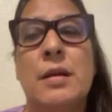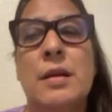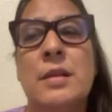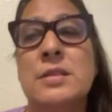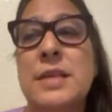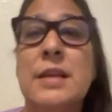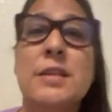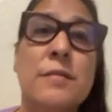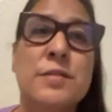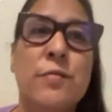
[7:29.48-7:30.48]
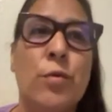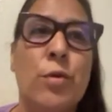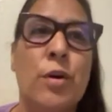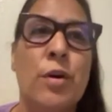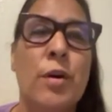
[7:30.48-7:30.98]
incentives
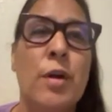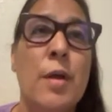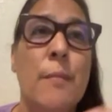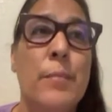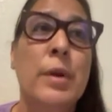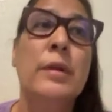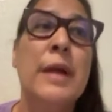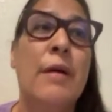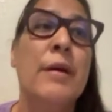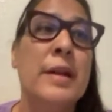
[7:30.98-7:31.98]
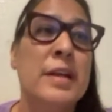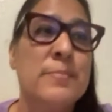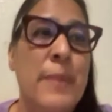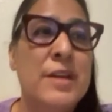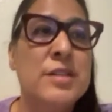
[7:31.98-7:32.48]
for build out and
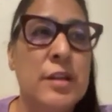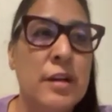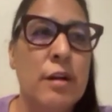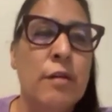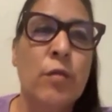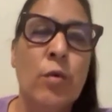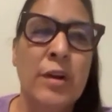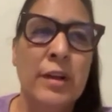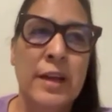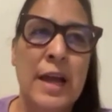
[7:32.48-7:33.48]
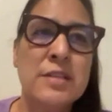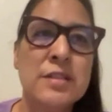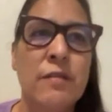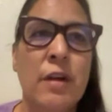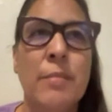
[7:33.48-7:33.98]
expansion of oil and gas
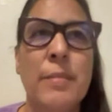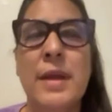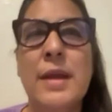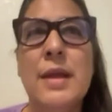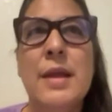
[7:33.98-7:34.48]
development.